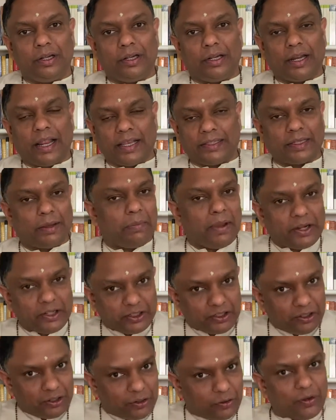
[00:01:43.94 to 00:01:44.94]
As I
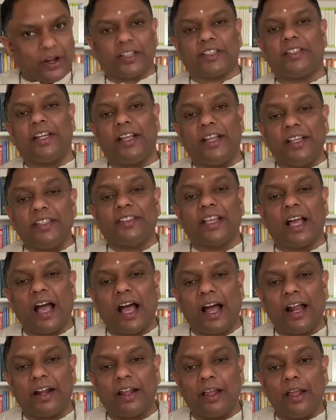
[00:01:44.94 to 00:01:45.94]
mentioned, trusting is
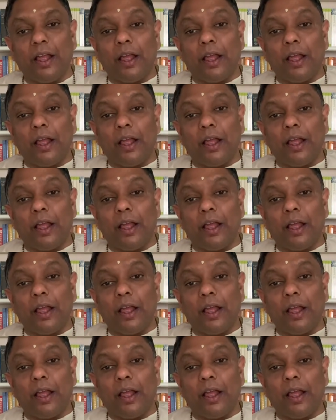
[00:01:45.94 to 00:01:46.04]
hard.